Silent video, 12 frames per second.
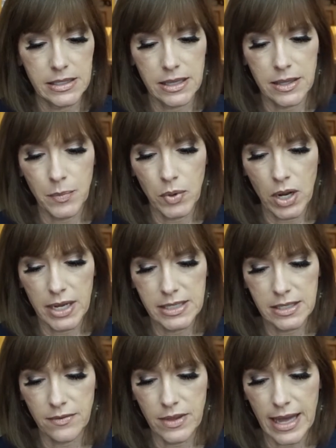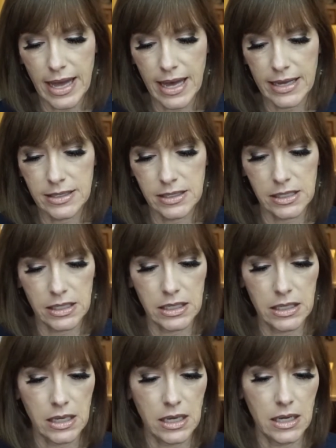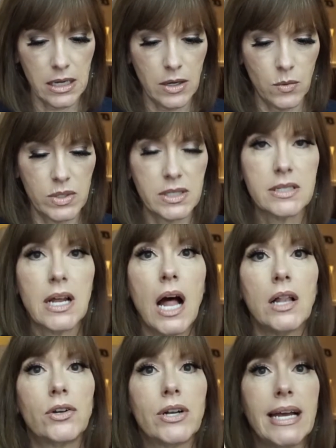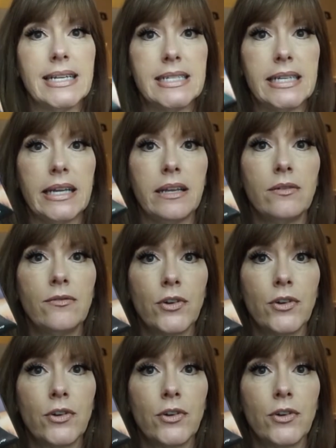the price of that was $1.19